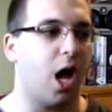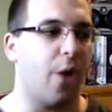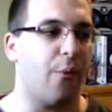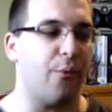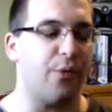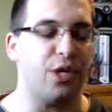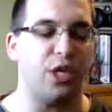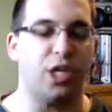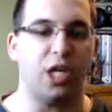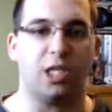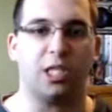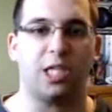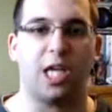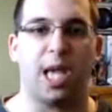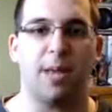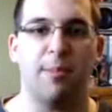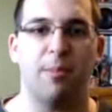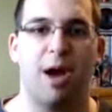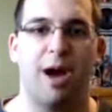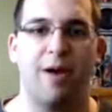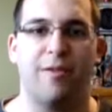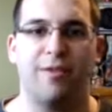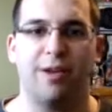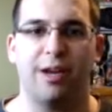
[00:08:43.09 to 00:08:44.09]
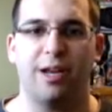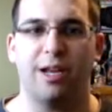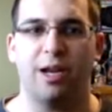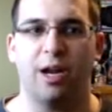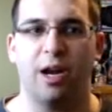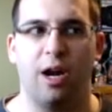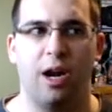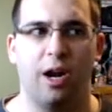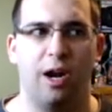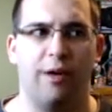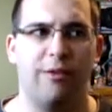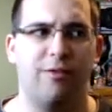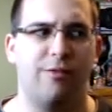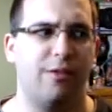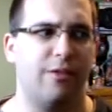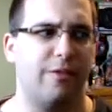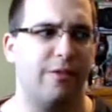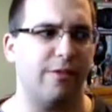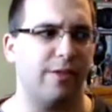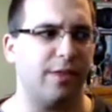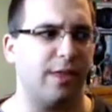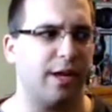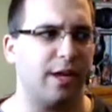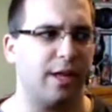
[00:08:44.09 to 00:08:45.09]
We just came off
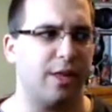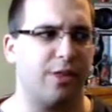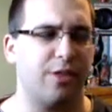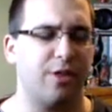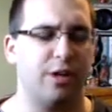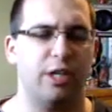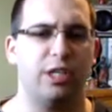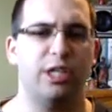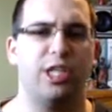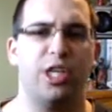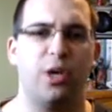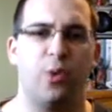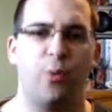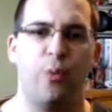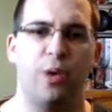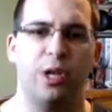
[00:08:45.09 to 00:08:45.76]
of a 13